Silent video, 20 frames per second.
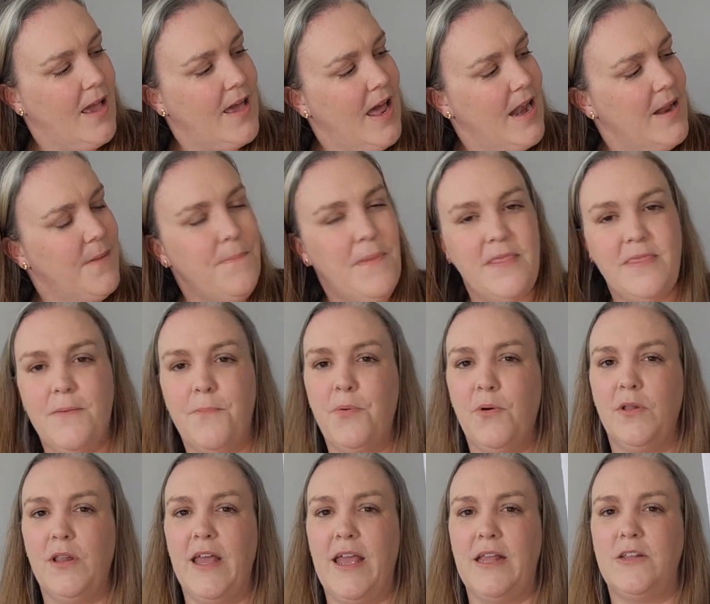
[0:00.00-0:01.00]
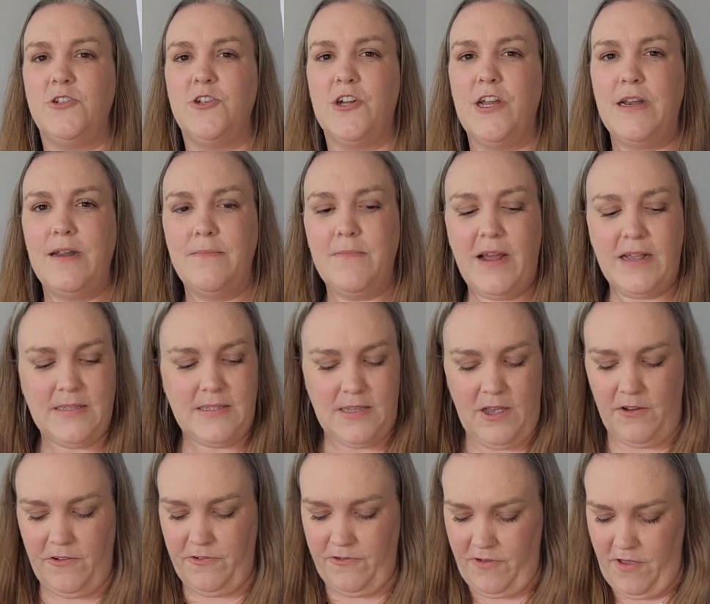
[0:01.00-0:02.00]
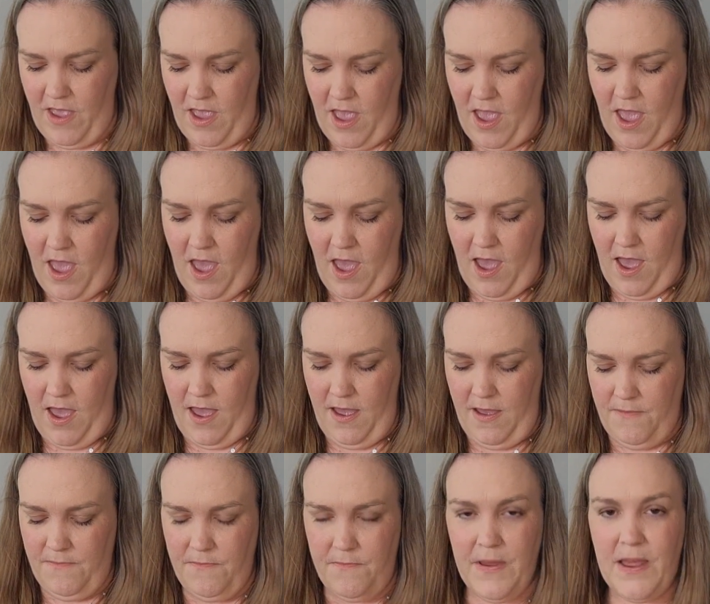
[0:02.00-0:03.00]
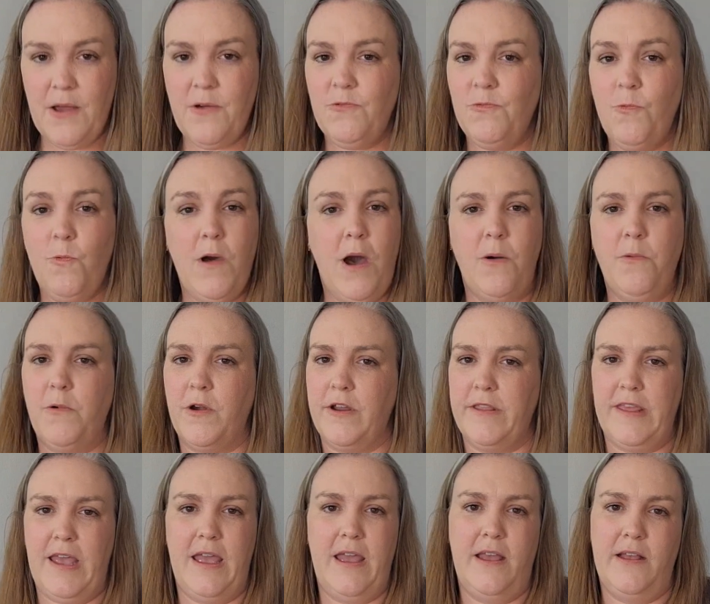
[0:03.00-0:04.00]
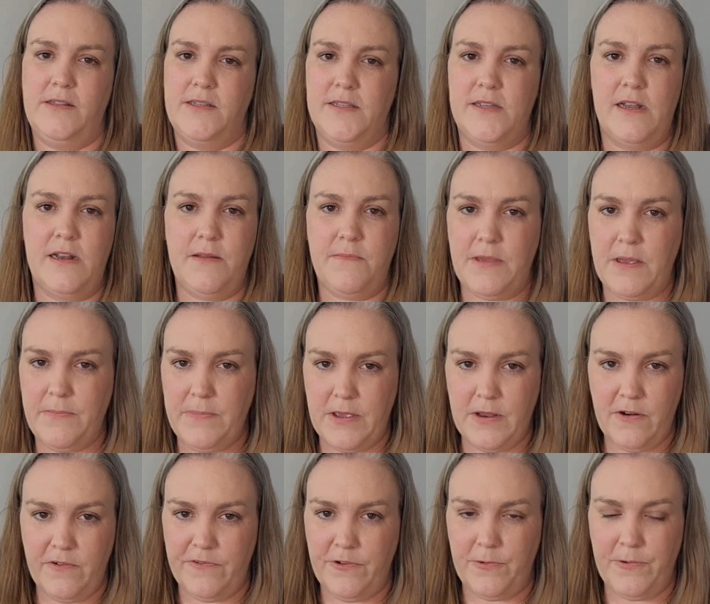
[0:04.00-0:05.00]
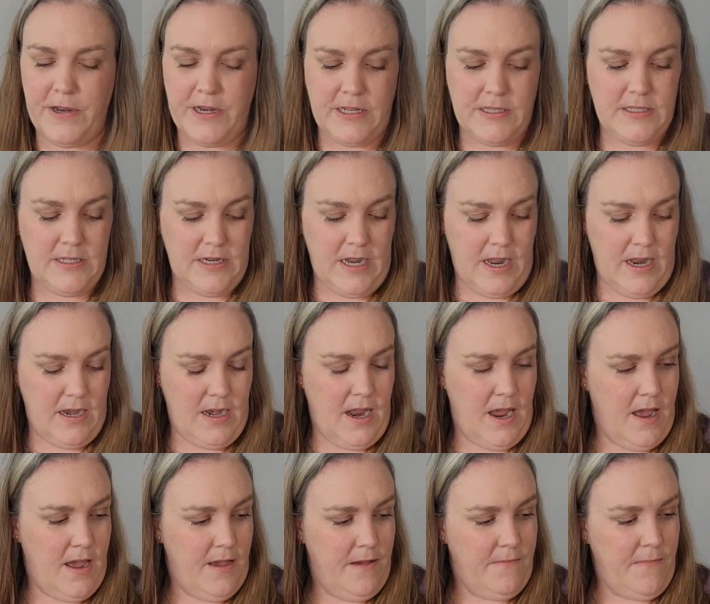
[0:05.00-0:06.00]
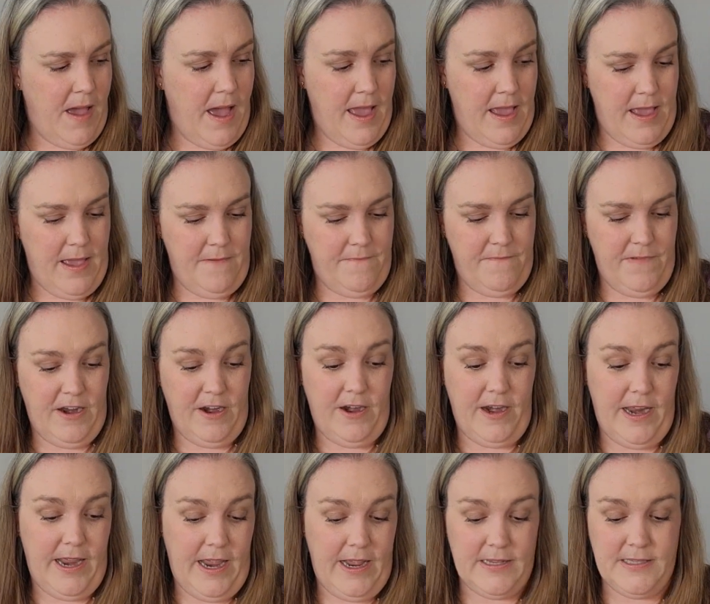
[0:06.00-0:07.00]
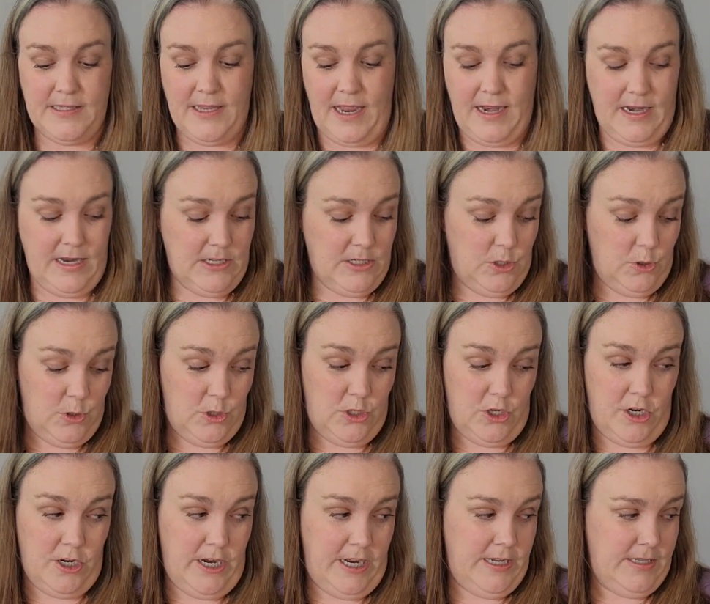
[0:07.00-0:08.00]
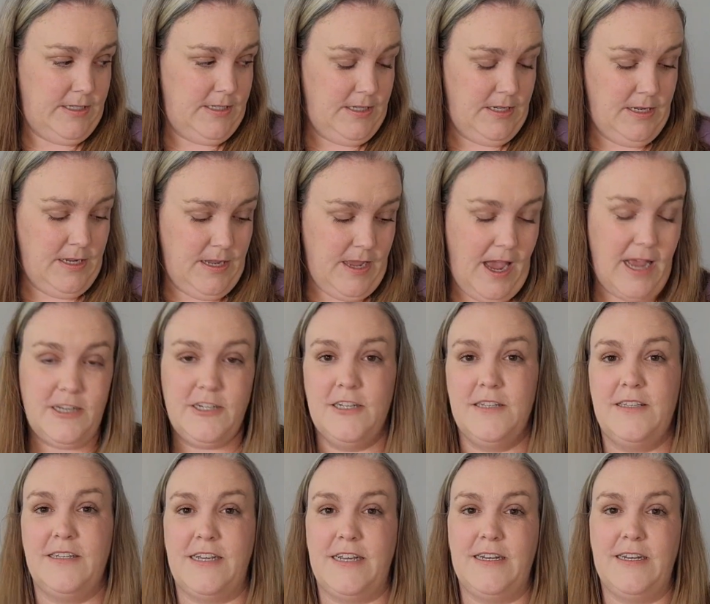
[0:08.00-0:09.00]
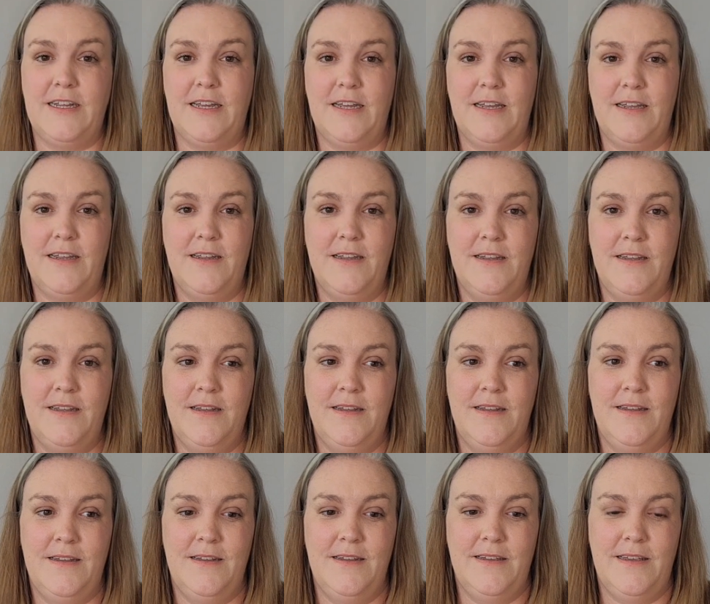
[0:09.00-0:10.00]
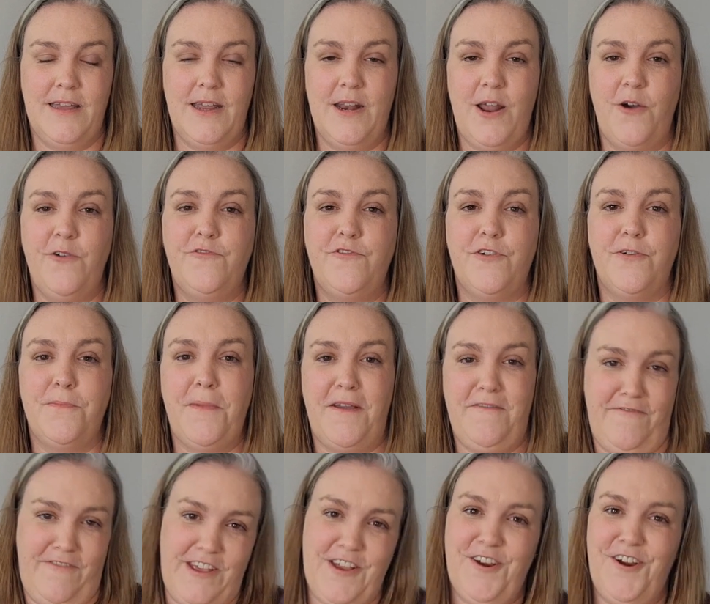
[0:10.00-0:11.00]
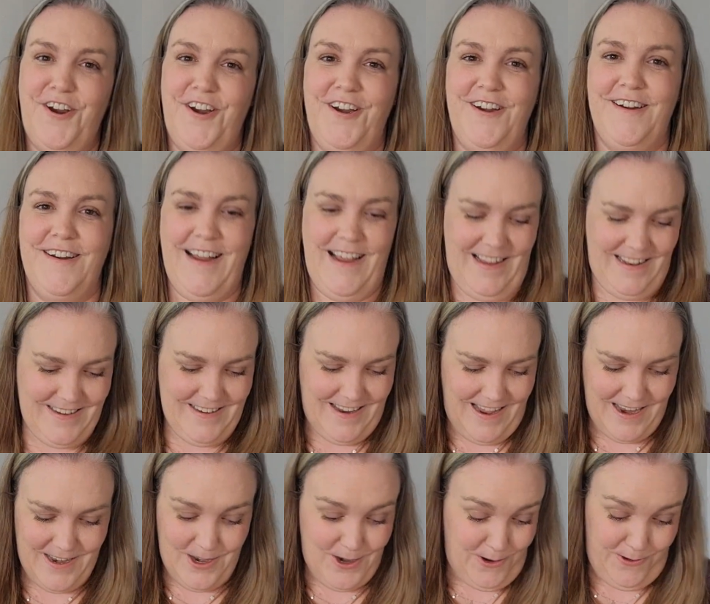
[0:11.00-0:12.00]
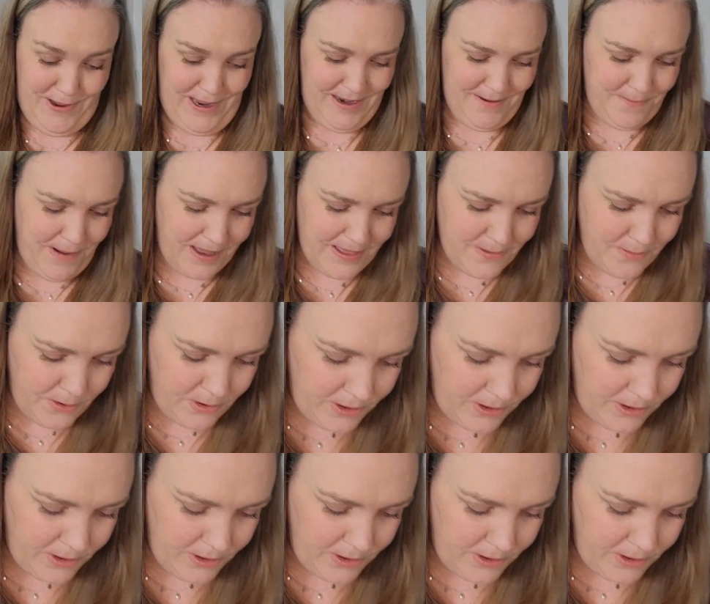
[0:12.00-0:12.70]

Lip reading: kind of bit the bullet and treated myself, but well worth it. It's going to be beautiful when it's done. I am very excited to start it. I just need to get over my fear and do it. Bite the